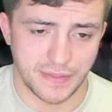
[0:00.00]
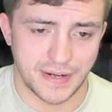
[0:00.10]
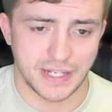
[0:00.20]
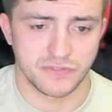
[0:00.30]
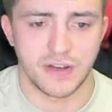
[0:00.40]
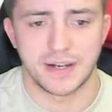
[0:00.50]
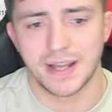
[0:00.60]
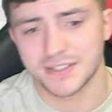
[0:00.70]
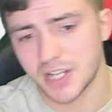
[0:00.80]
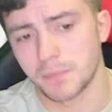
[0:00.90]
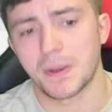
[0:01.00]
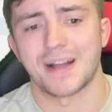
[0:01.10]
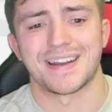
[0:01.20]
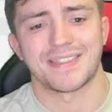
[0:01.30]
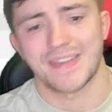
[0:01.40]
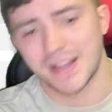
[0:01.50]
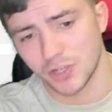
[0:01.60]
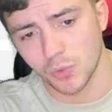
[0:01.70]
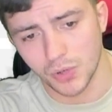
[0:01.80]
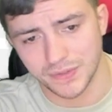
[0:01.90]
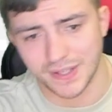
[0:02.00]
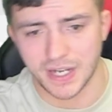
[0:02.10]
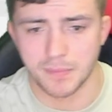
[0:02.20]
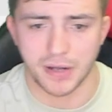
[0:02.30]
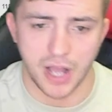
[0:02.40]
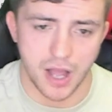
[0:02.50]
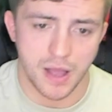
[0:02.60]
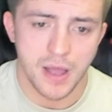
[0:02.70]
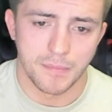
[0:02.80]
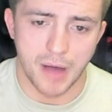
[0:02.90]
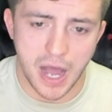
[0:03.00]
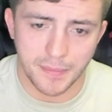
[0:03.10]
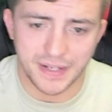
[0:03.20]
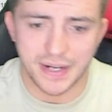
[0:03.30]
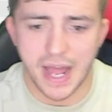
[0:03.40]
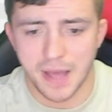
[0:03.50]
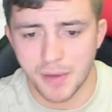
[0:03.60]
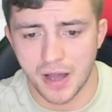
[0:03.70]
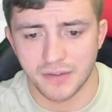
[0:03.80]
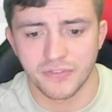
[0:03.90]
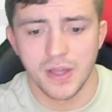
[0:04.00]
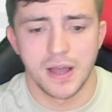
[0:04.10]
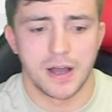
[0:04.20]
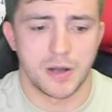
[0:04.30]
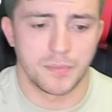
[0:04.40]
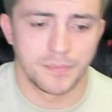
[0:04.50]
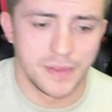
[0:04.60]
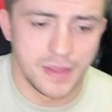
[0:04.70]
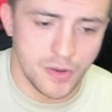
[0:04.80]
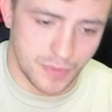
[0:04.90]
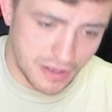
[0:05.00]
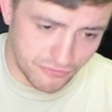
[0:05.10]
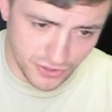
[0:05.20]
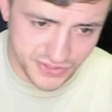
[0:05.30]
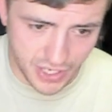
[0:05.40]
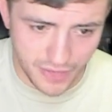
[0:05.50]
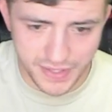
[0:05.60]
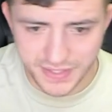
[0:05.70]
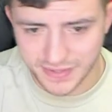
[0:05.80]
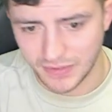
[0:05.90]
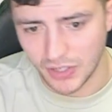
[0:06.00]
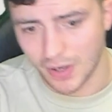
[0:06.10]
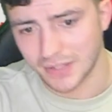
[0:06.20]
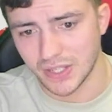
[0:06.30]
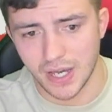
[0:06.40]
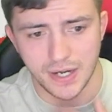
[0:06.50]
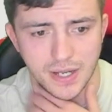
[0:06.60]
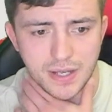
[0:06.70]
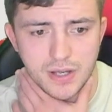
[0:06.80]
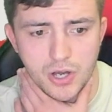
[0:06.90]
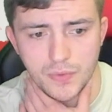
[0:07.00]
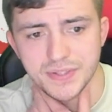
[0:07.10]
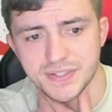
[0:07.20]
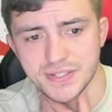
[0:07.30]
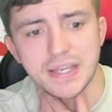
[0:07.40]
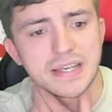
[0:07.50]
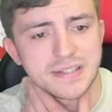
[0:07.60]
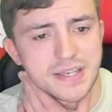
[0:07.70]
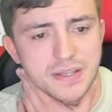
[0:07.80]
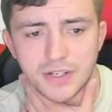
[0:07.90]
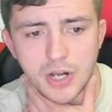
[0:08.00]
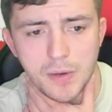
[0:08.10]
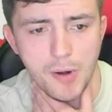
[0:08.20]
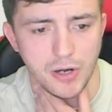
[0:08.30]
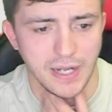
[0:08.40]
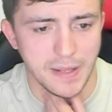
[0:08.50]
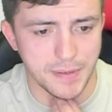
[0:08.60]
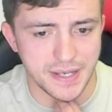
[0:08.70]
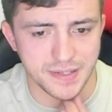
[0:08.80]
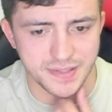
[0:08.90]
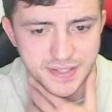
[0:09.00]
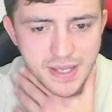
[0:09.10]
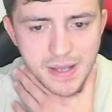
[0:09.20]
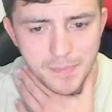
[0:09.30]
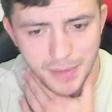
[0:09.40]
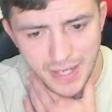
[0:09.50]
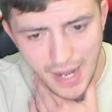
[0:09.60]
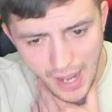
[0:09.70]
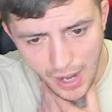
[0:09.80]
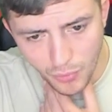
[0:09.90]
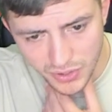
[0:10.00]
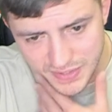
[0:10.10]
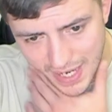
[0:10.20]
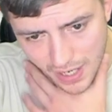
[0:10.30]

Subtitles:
next fight. Next up, we got Nathaniel Wood taking on Muhammad Naimov. When I first saw this, you know, I thought, this is an easy, you know, parlay piece. But I will say, I